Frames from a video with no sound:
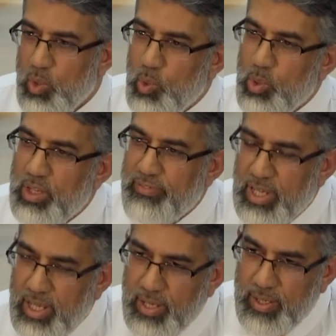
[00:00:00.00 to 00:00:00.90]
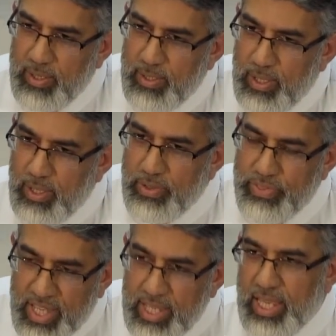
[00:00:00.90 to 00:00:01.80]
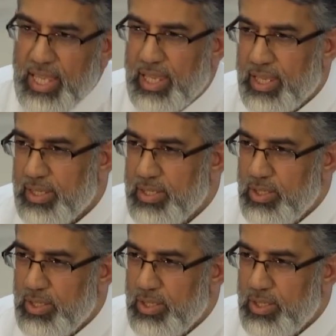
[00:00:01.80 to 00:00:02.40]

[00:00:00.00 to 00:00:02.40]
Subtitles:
all of our thinking,